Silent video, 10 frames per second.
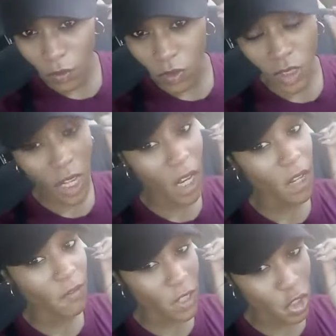the
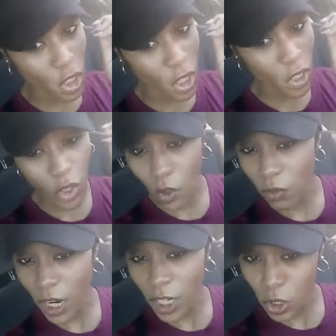television, the
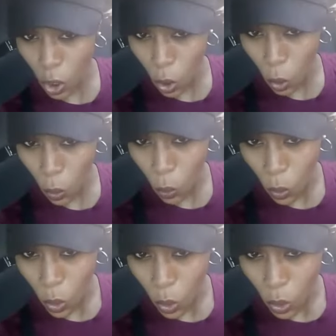radio,
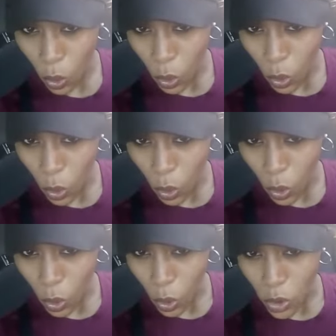
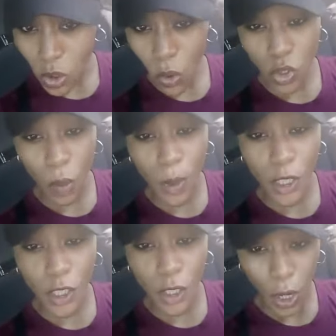social
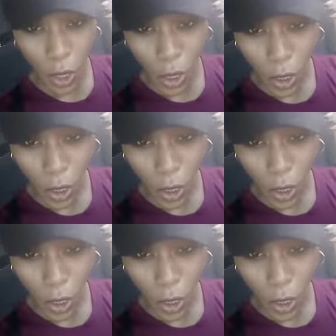media